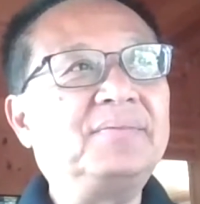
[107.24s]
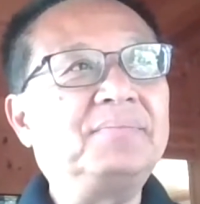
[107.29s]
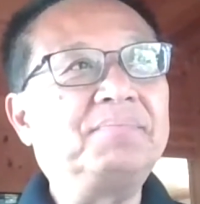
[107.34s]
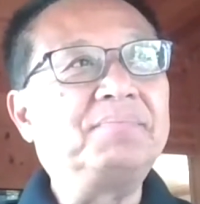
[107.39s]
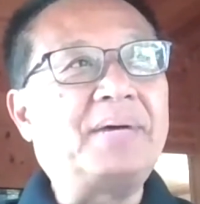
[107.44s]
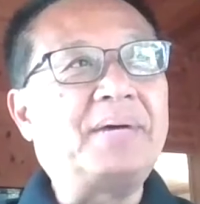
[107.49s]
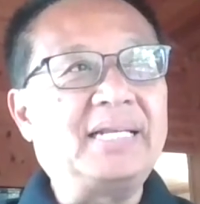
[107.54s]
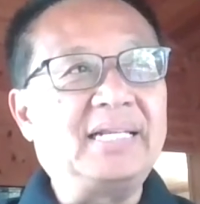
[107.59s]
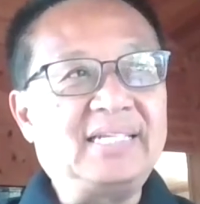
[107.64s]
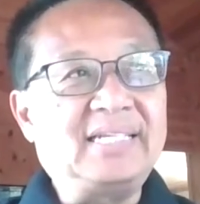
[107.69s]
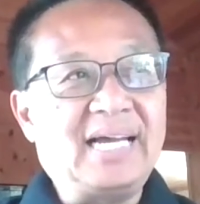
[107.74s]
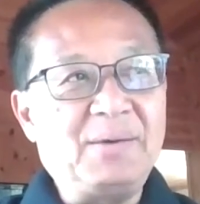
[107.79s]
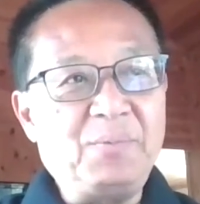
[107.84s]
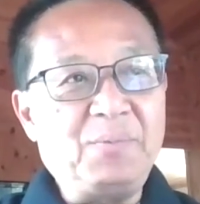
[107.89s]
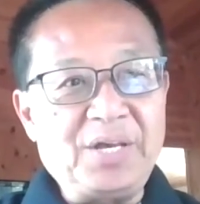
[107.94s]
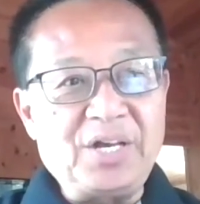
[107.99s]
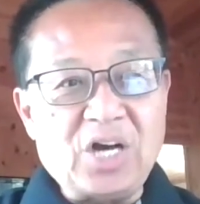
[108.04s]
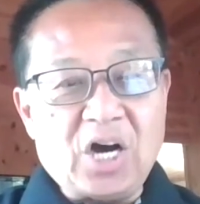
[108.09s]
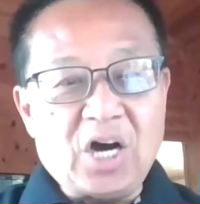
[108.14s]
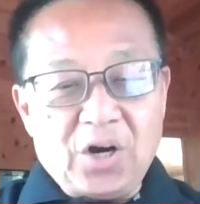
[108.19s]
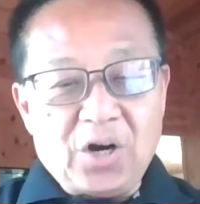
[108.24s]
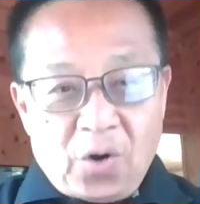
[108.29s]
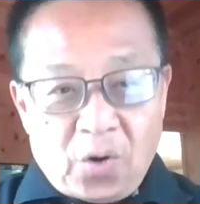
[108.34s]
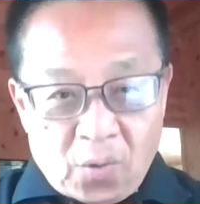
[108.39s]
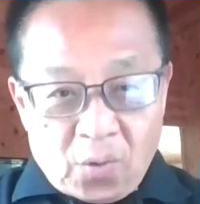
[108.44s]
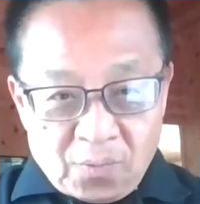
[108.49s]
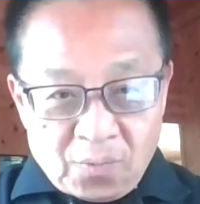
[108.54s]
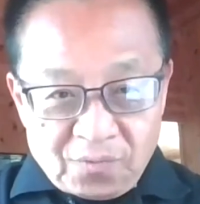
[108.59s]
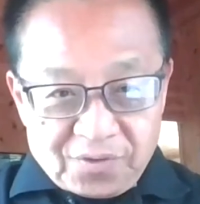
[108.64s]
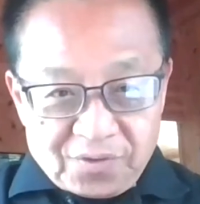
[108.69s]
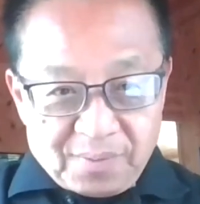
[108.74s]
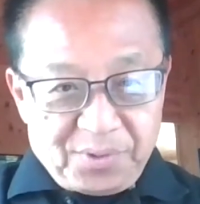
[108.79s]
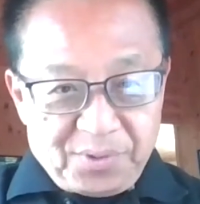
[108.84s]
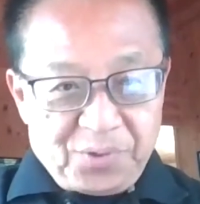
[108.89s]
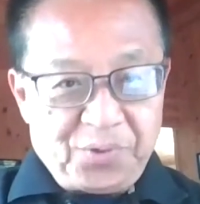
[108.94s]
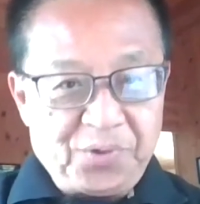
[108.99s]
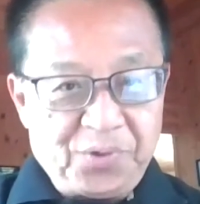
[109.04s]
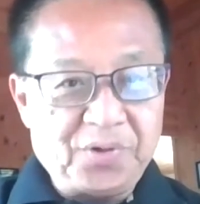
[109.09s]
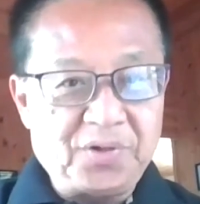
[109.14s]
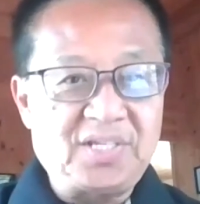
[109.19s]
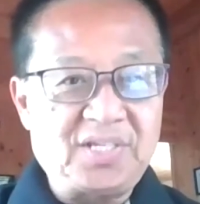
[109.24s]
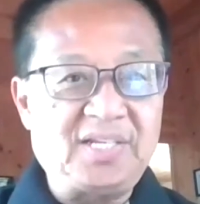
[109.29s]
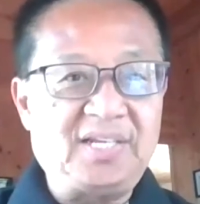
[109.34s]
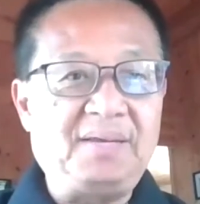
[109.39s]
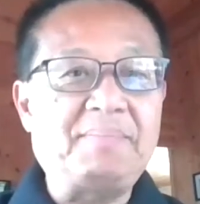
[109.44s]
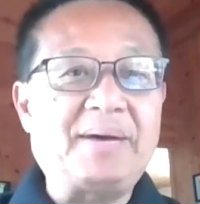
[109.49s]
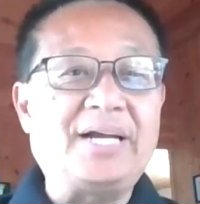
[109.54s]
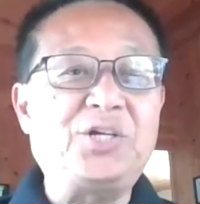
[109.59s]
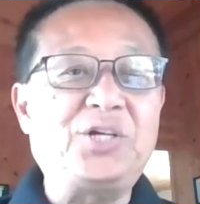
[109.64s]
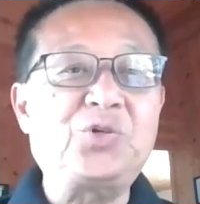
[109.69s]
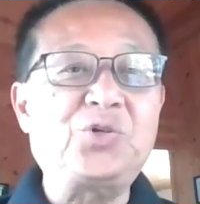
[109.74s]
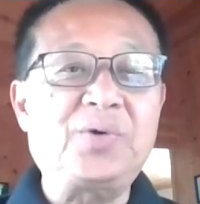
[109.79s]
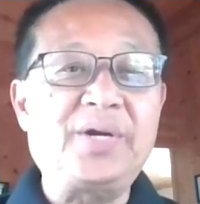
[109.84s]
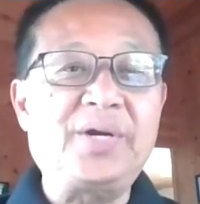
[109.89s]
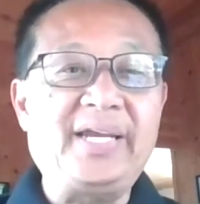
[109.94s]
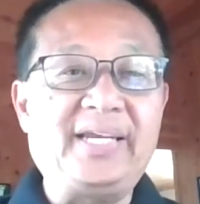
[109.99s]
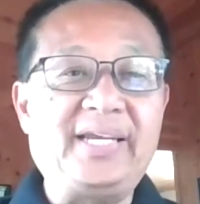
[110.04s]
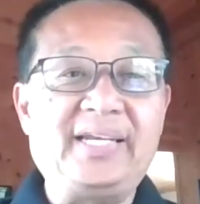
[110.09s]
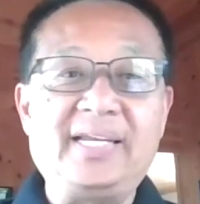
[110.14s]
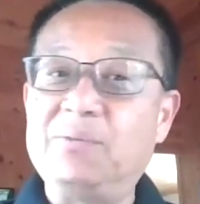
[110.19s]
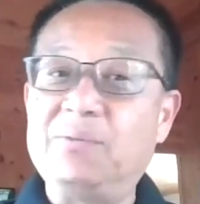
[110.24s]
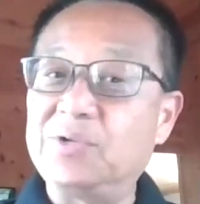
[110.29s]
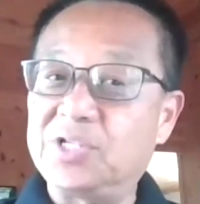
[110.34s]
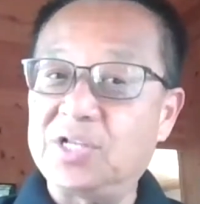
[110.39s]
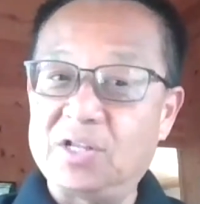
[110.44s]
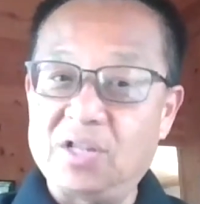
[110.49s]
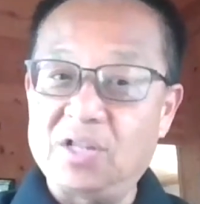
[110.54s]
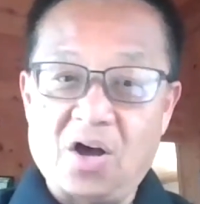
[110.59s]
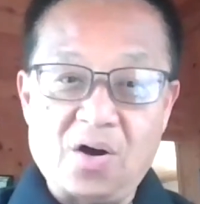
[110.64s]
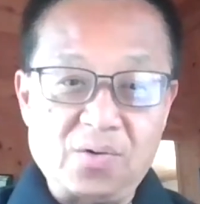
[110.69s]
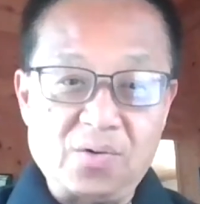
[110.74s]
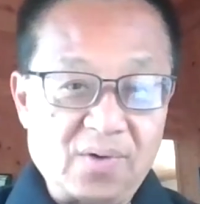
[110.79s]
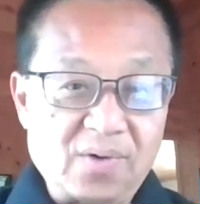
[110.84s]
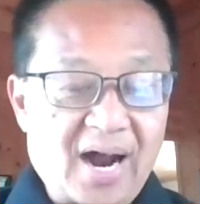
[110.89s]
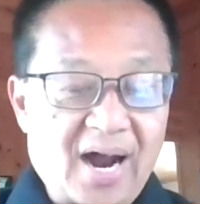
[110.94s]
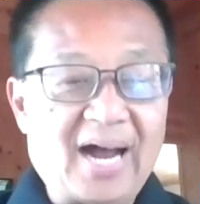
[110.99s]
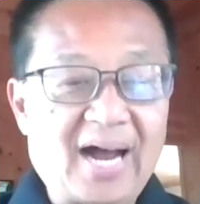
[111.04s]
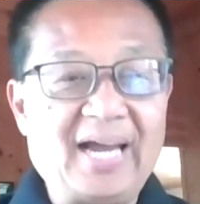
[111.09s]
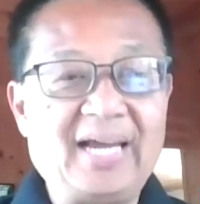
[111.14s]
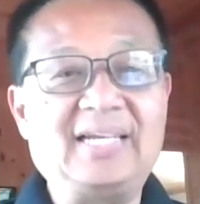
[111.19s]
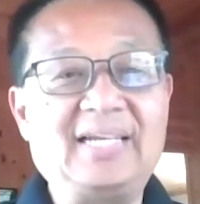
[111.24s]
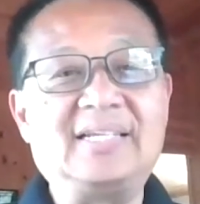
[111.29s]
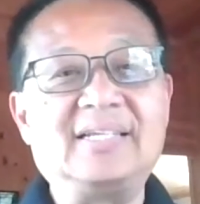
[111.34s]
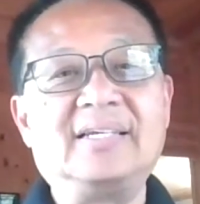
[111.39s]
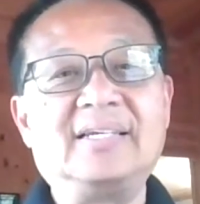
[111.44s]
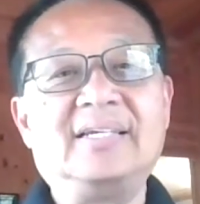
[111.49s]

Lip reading: by the time we got home from New York City by train, it was a long ride.